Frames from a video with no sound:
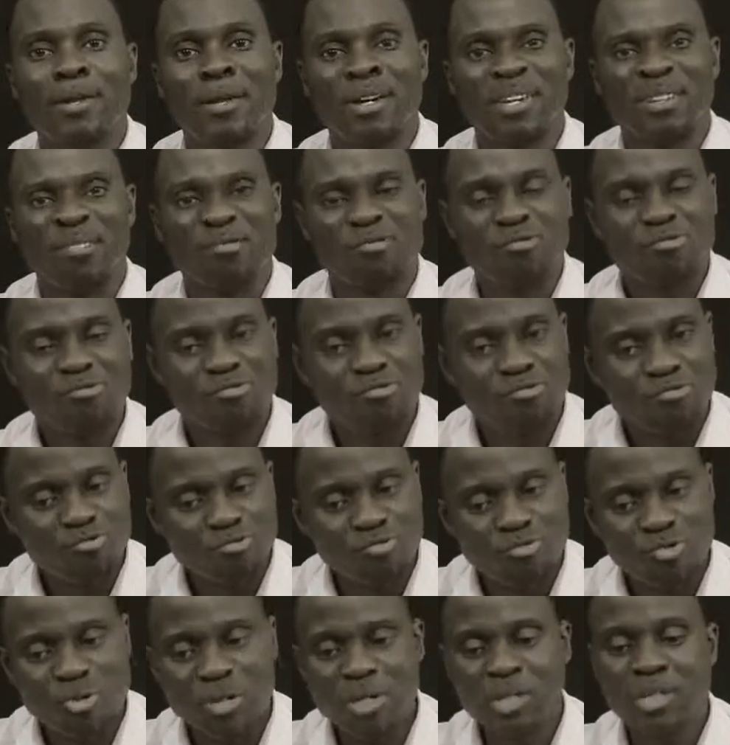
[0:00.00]
you
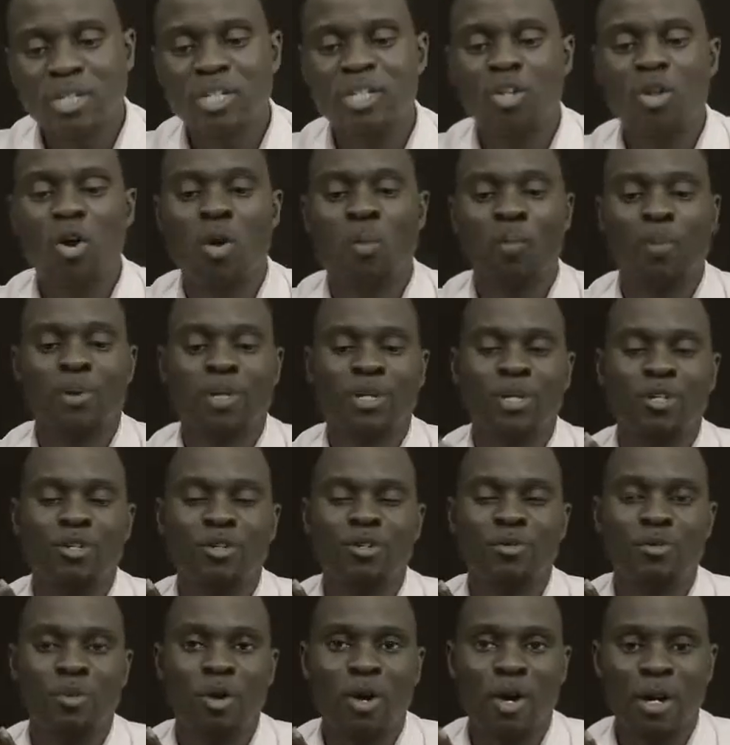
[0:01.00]
can really open a
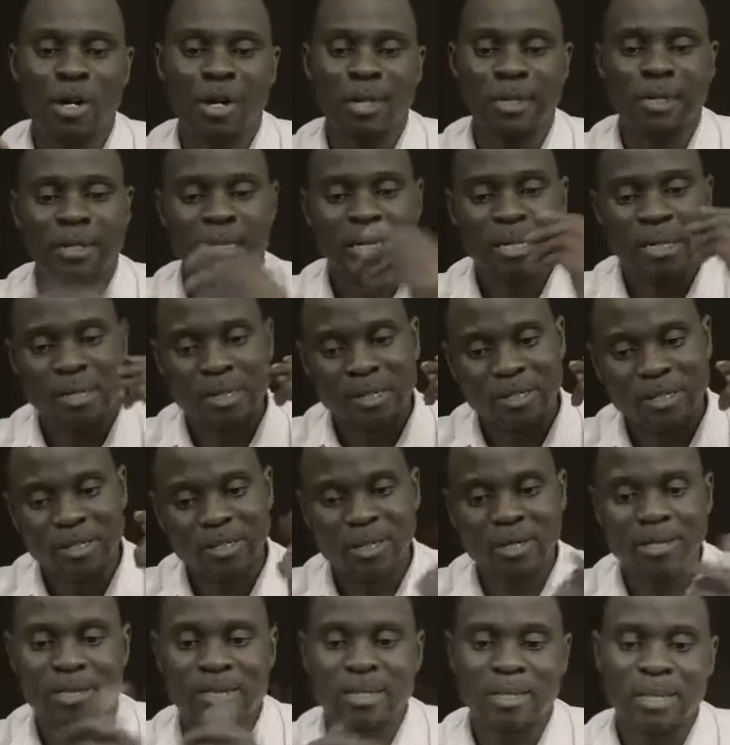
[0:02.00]
new market
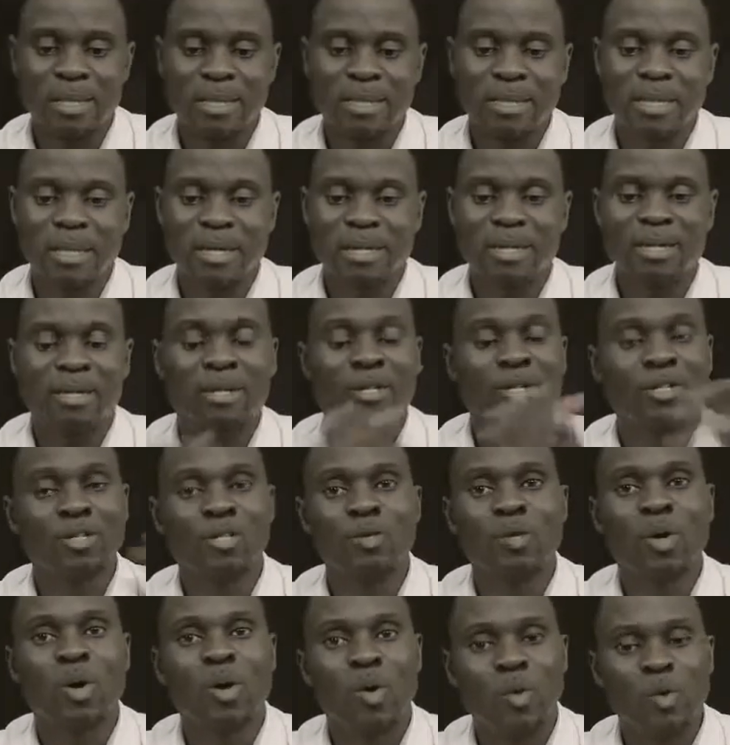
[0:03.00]
just like that.
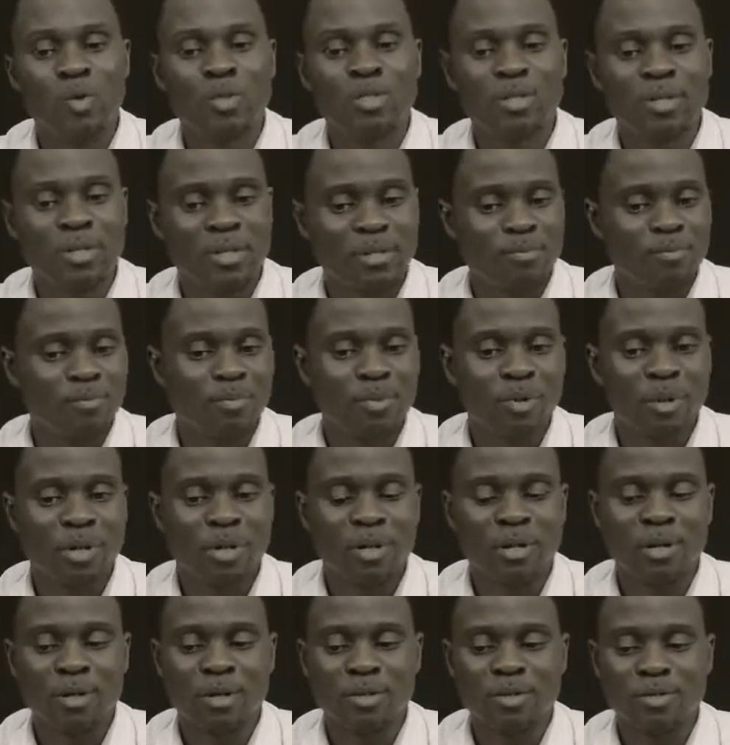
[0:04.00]
You authored the
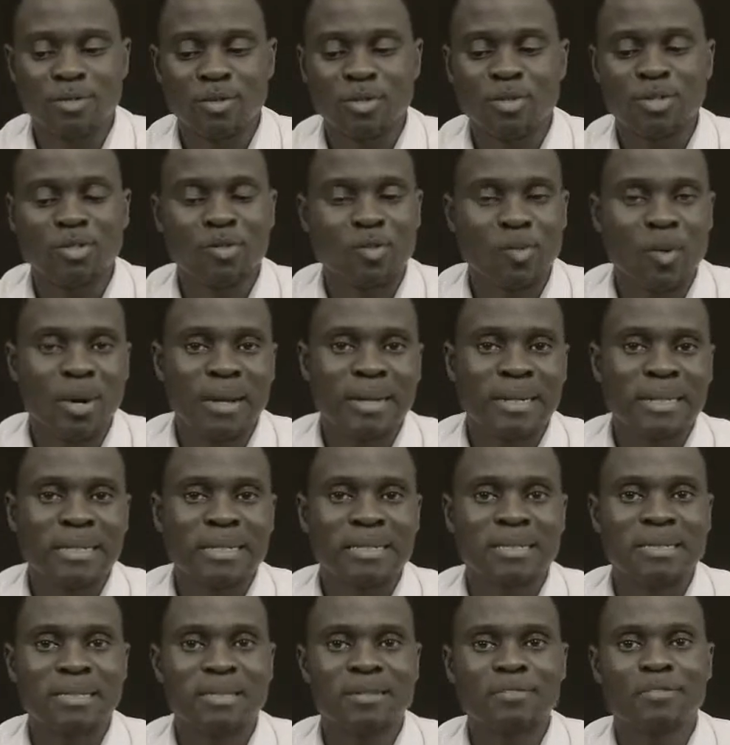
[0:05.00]
book, so it's quite
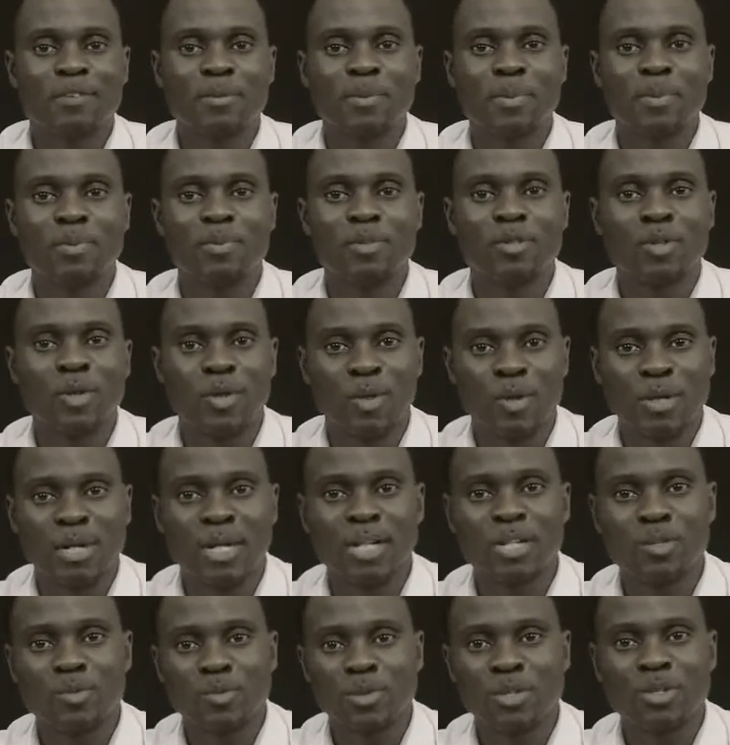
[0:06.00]
easy for people to
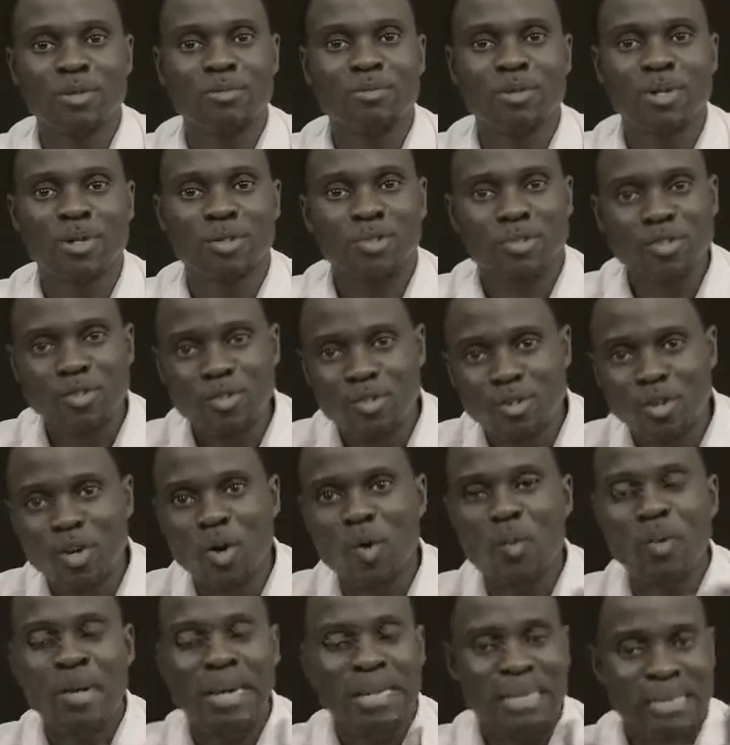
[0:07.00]
connect with you because you're
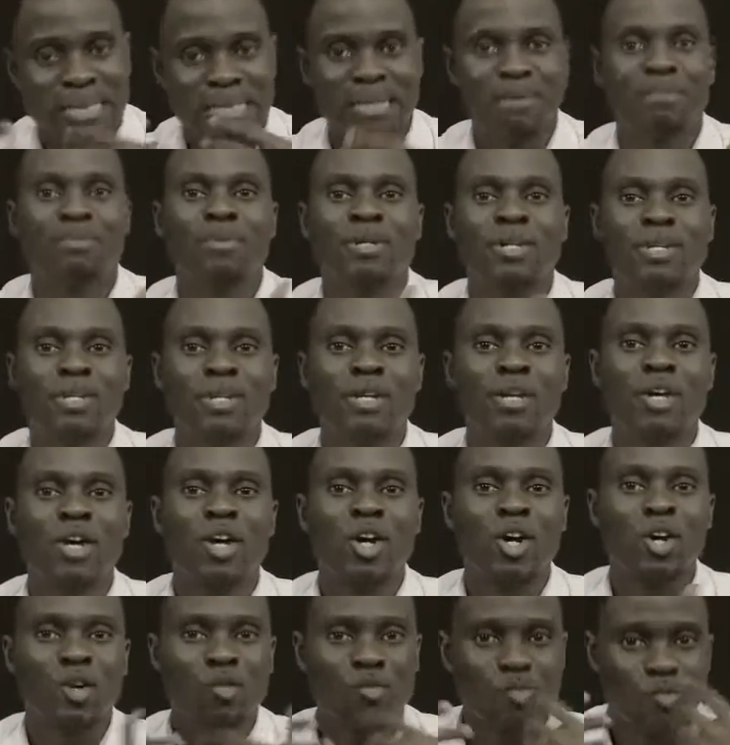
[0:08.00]
known as somebody
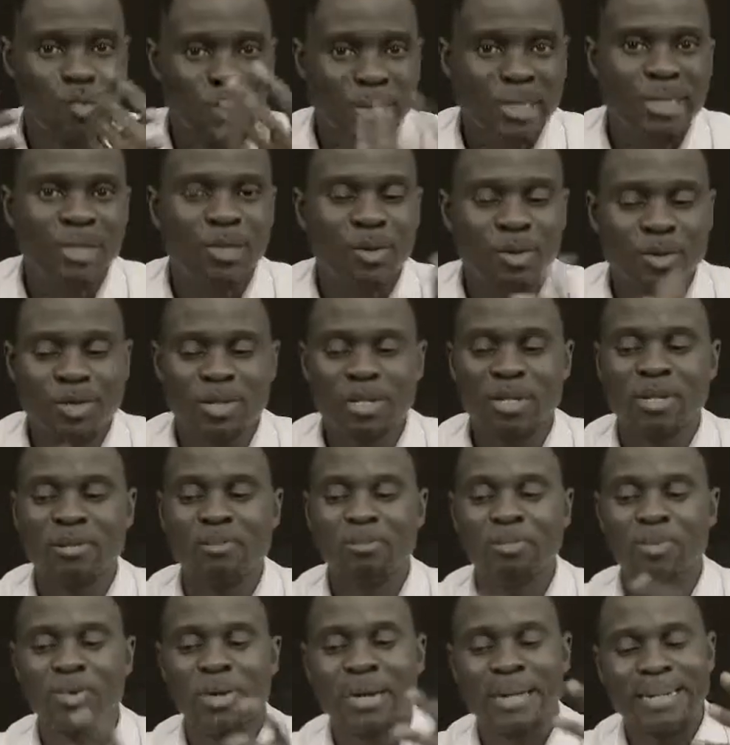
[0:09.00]
who really authored the
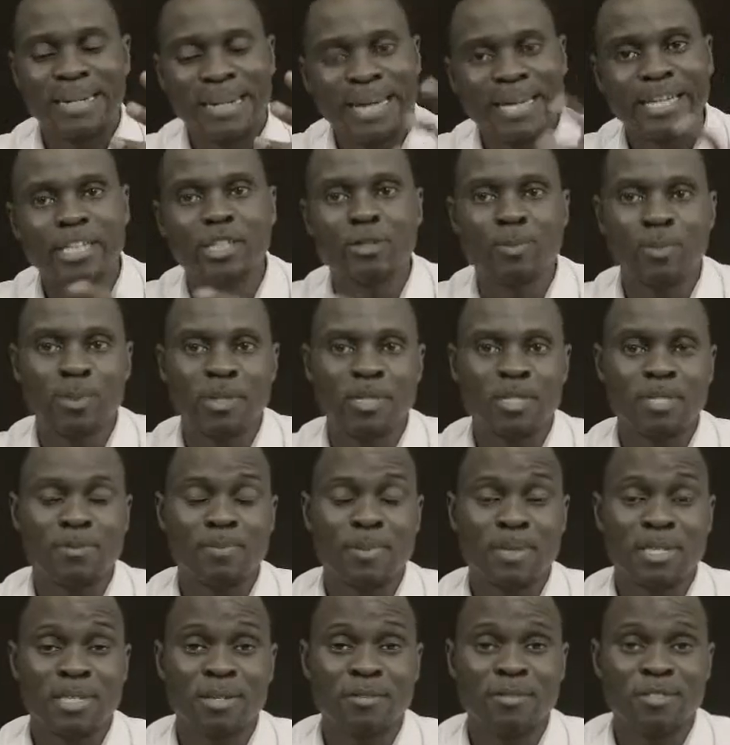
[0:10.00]
book, an expert in a
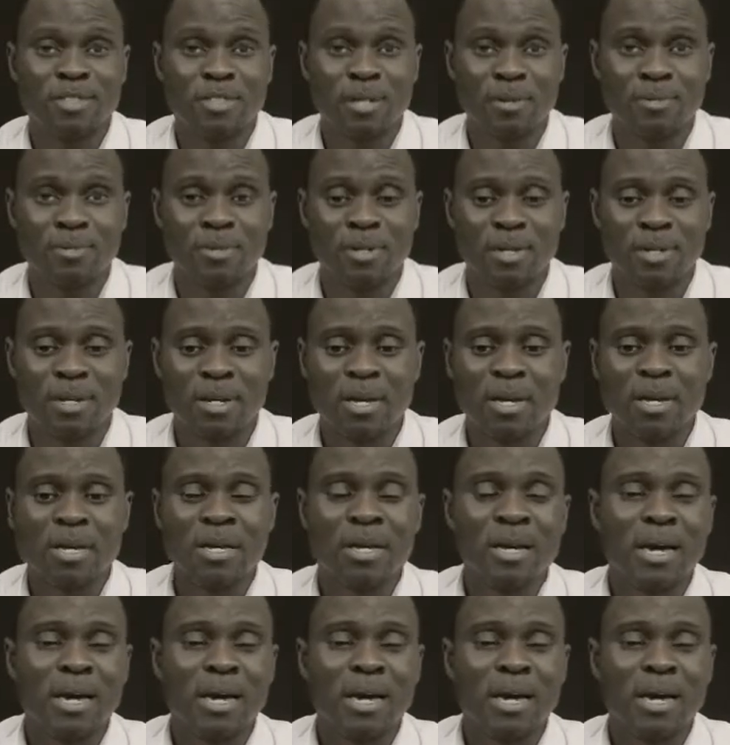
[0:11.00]
specific subject.